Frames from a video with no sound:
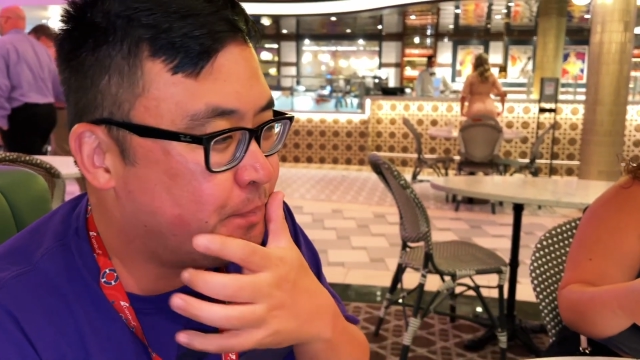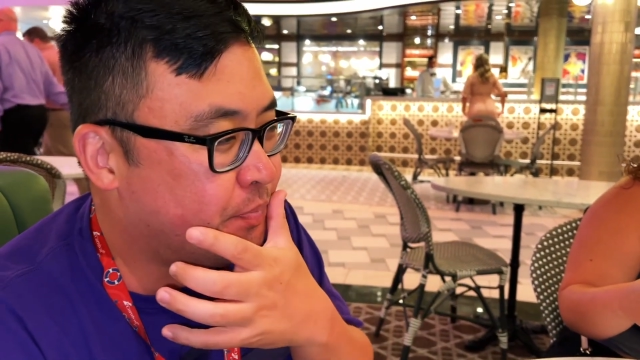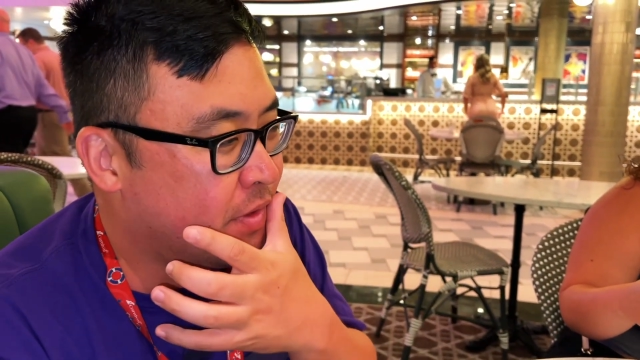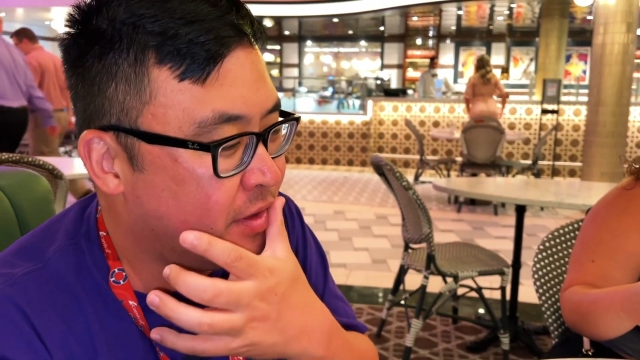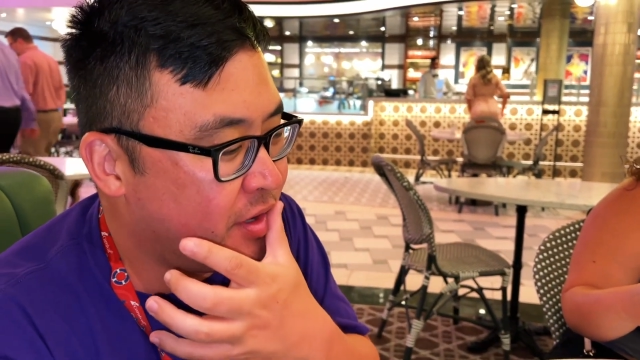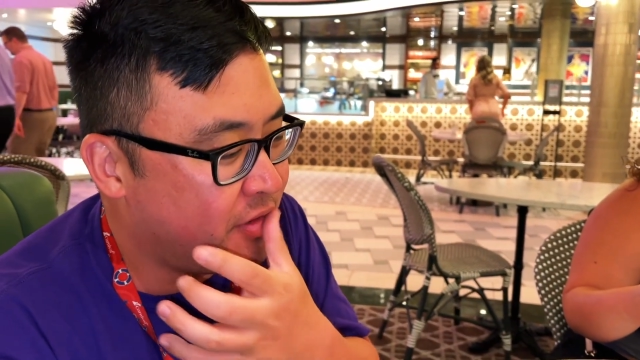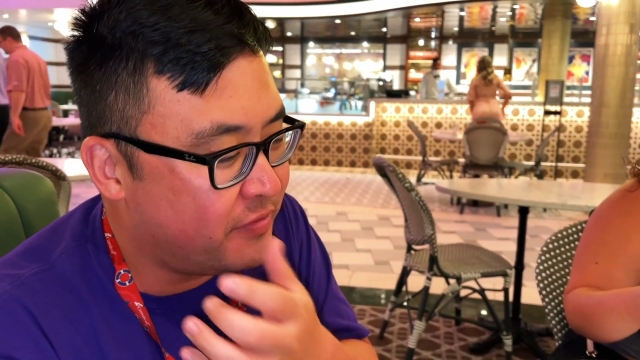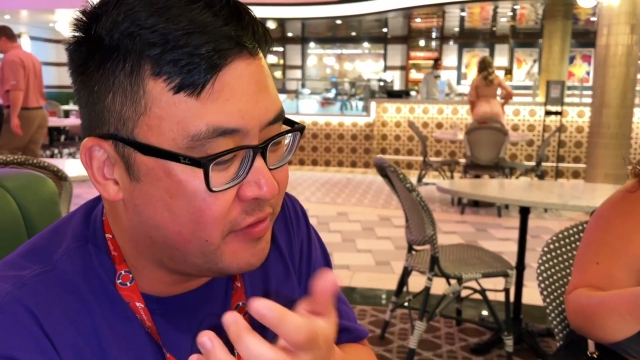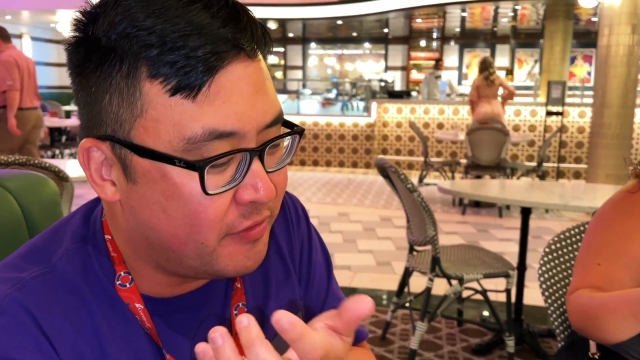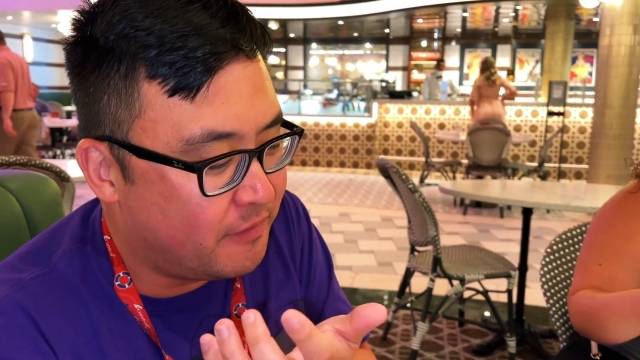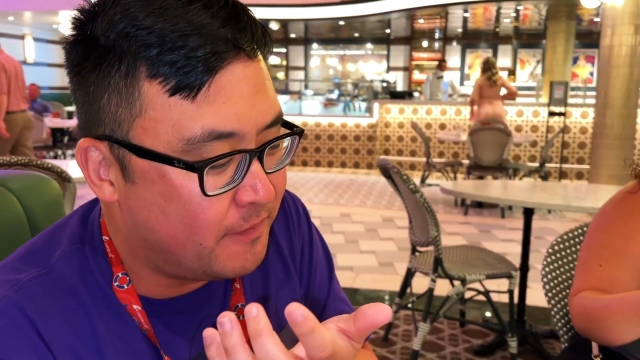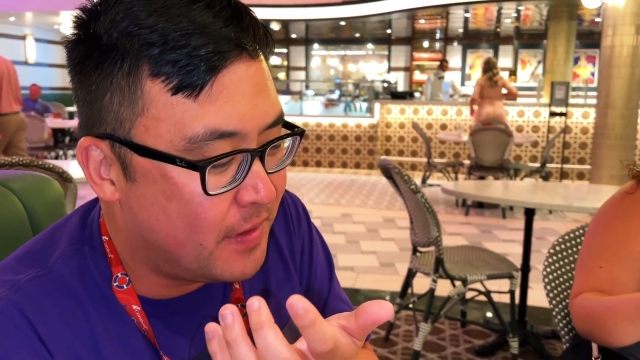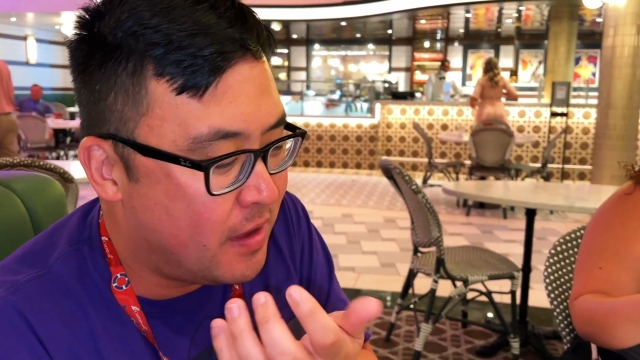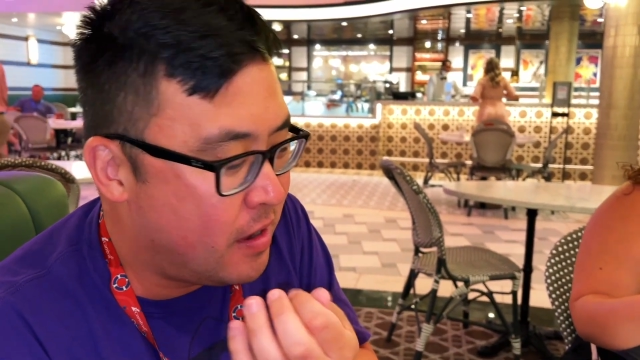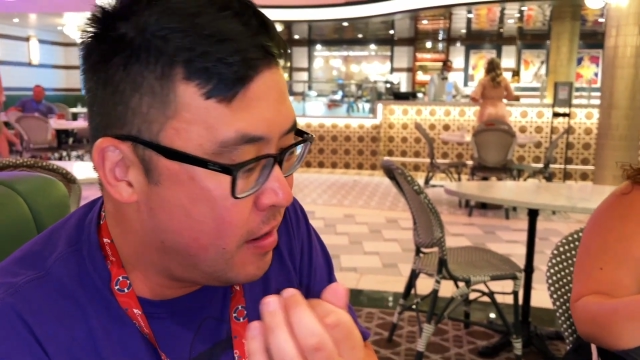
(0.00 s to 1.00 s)
Because
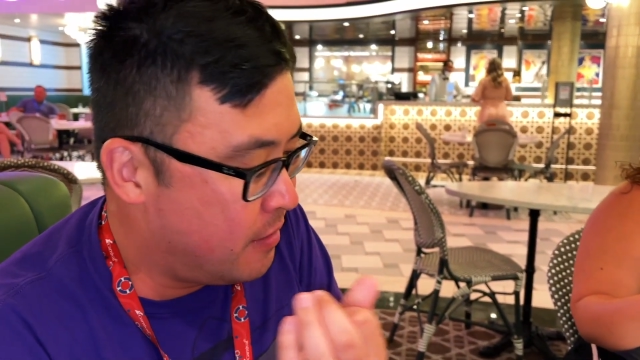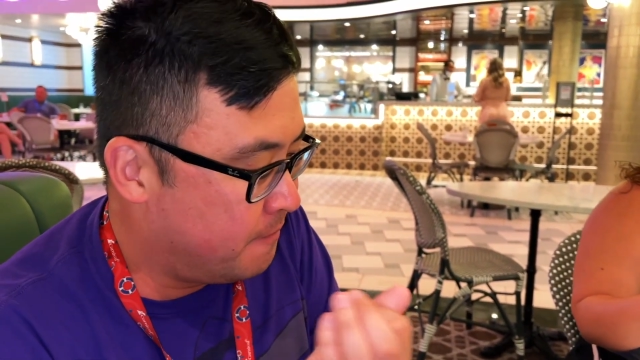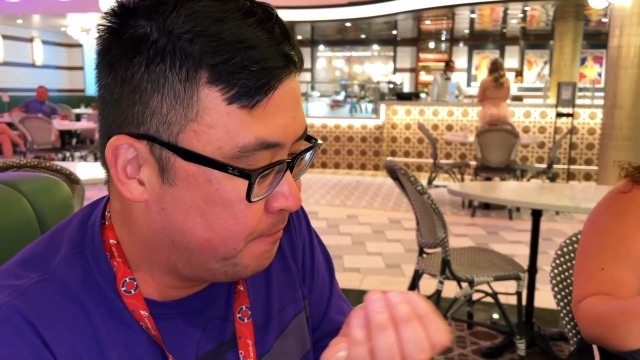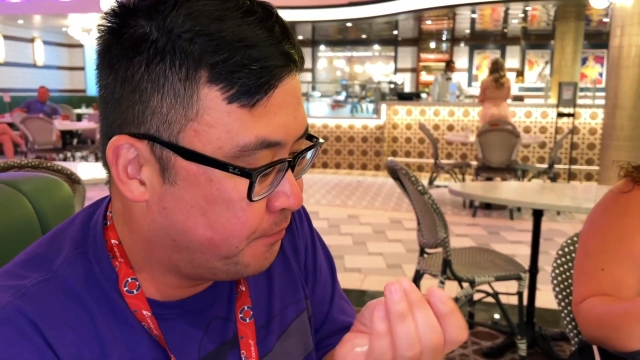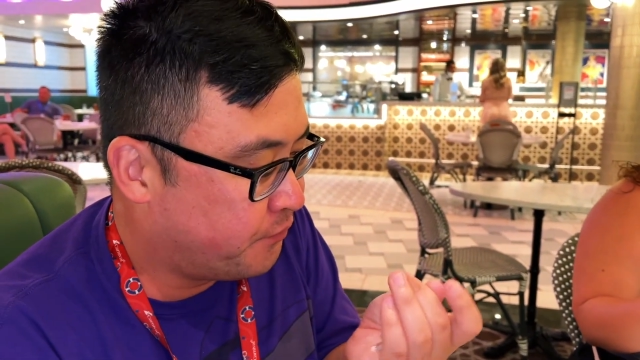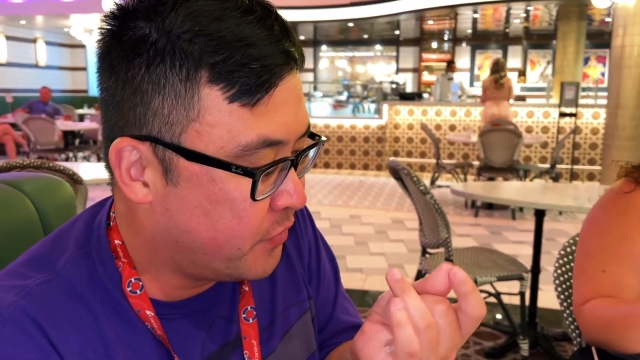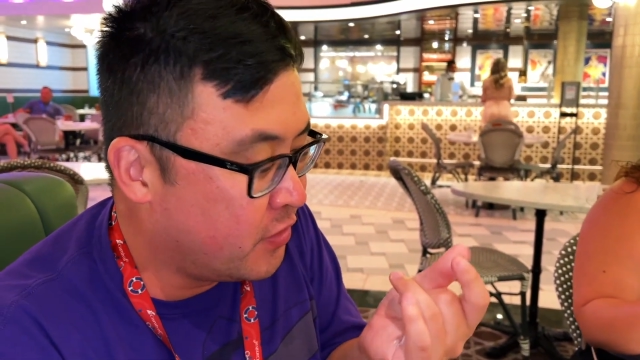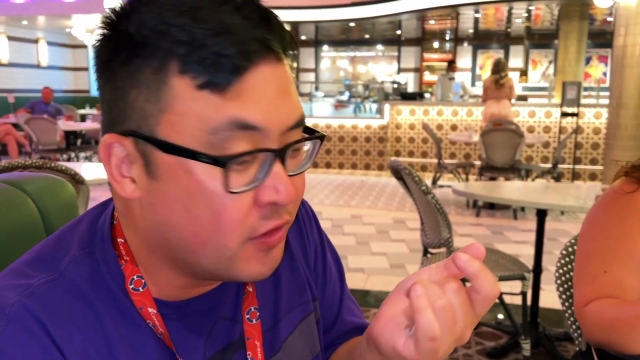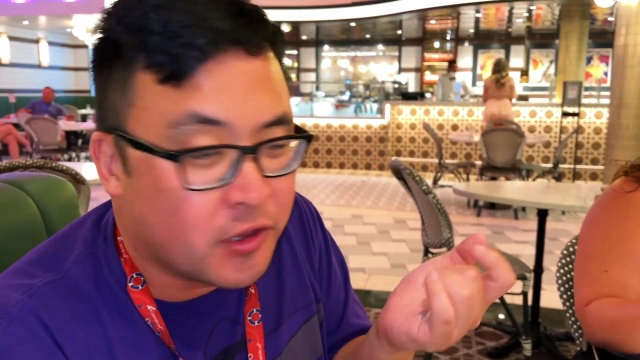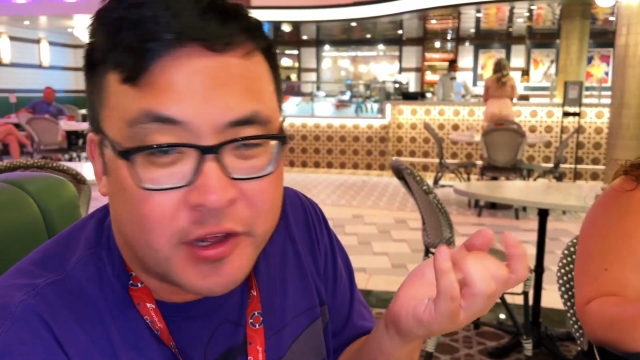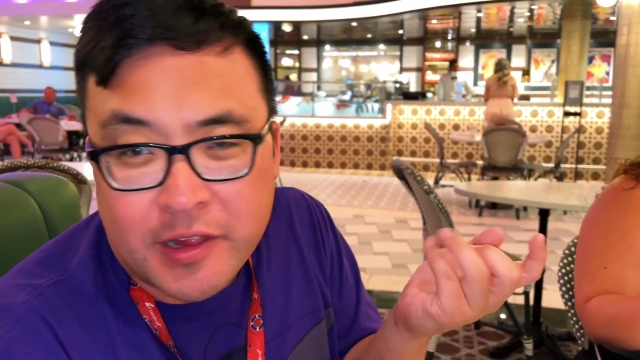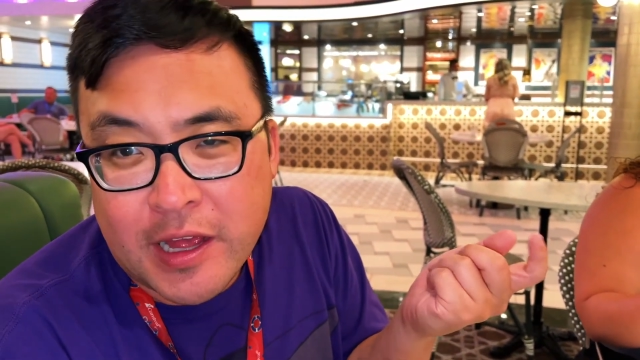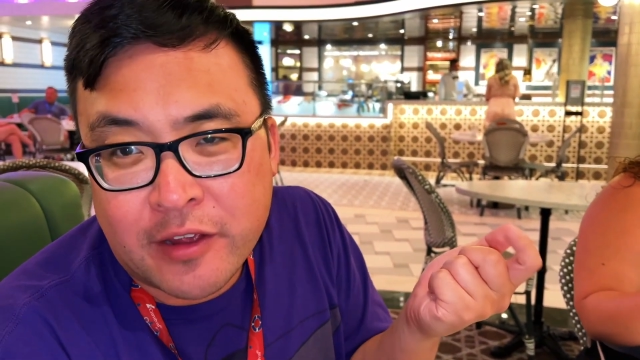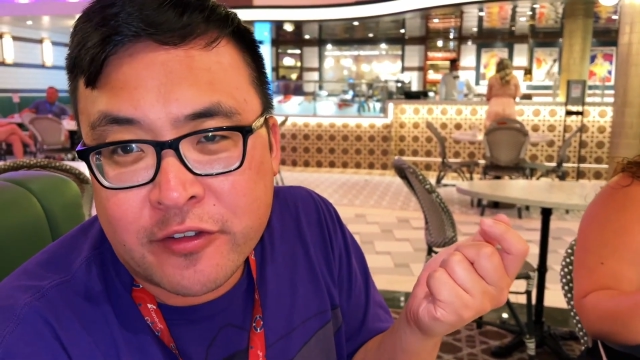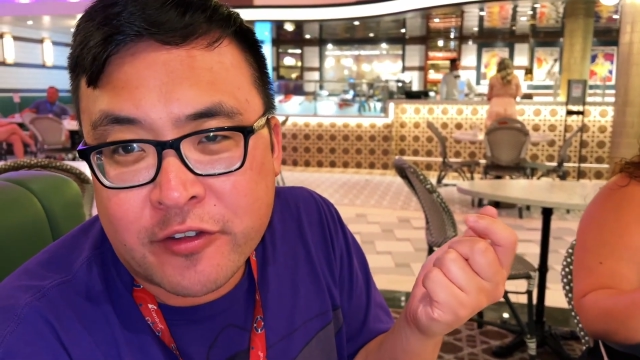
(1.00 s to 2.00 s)
if you look
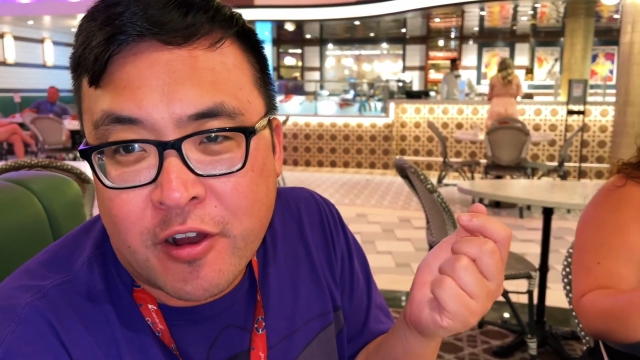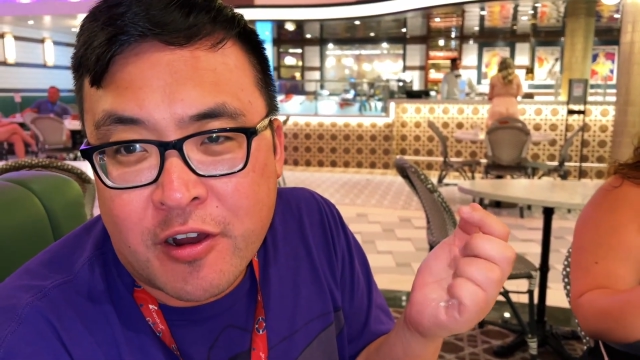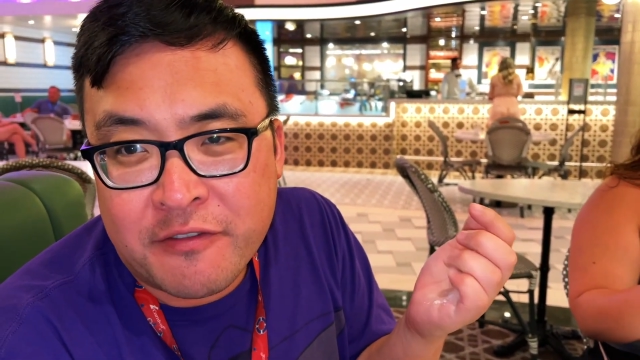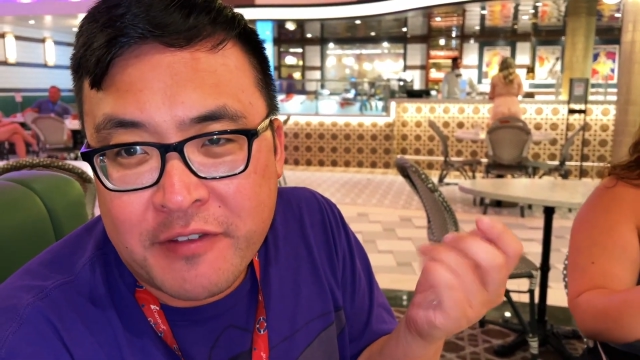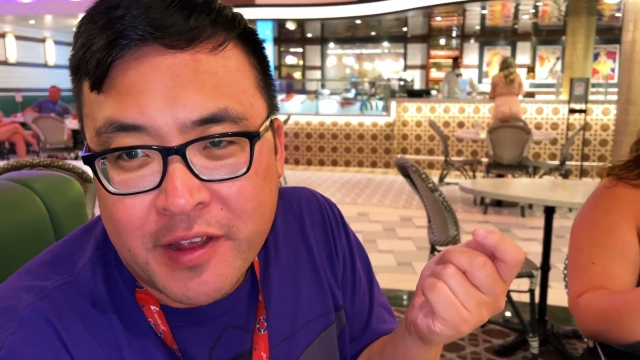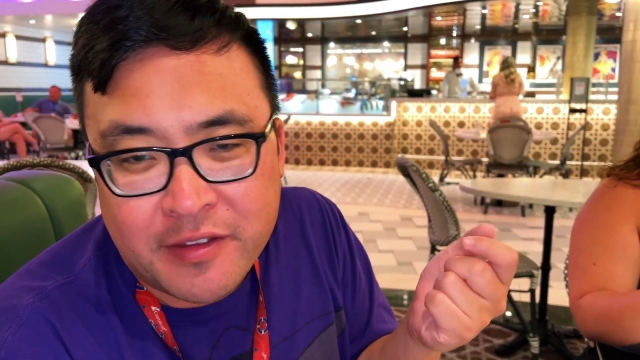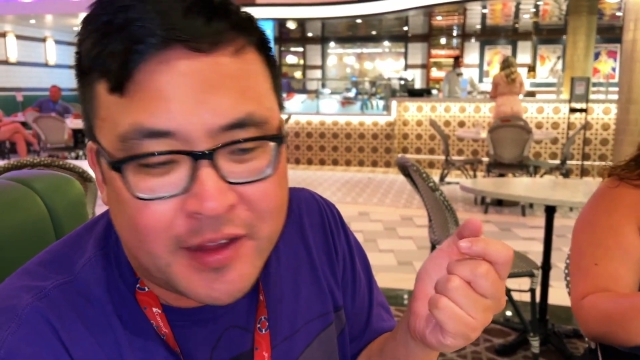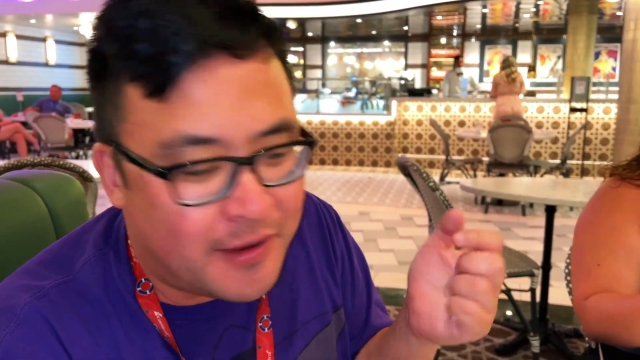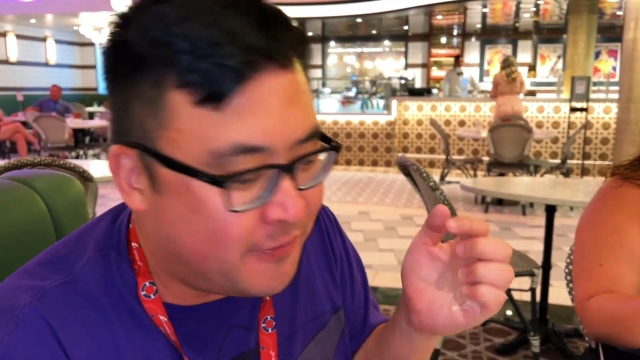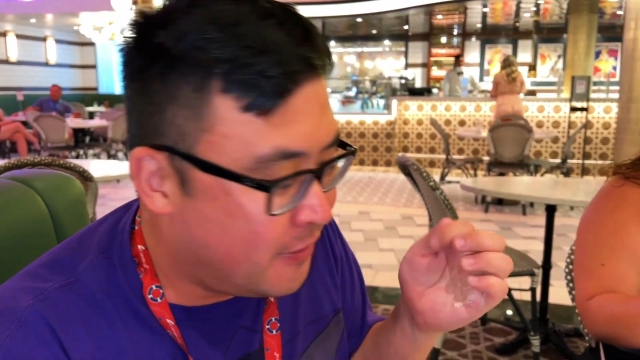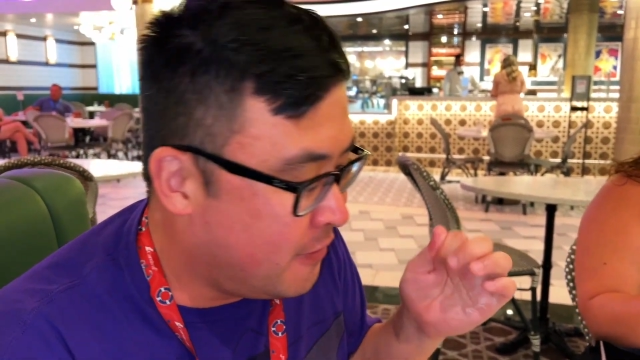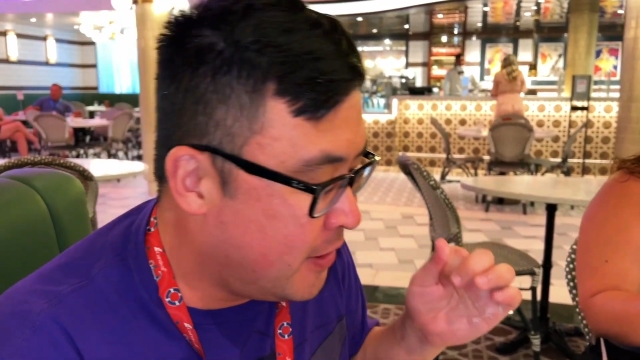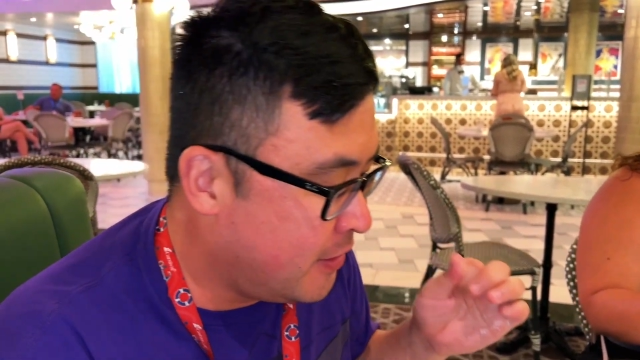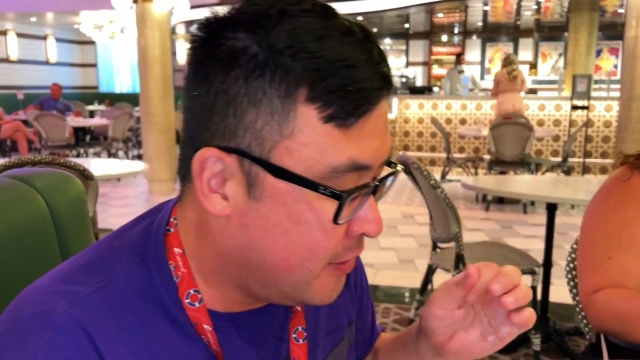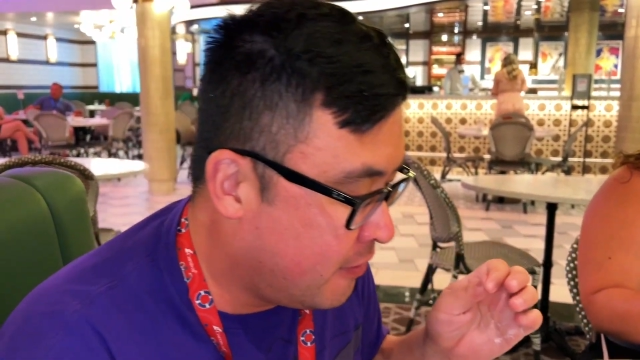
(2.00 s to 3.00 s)
like Scarface
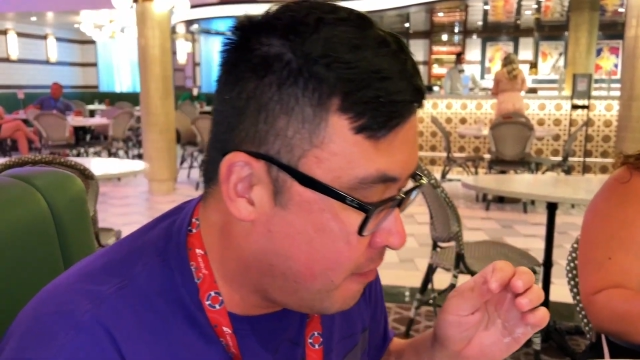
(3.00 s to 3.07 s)
afterwards.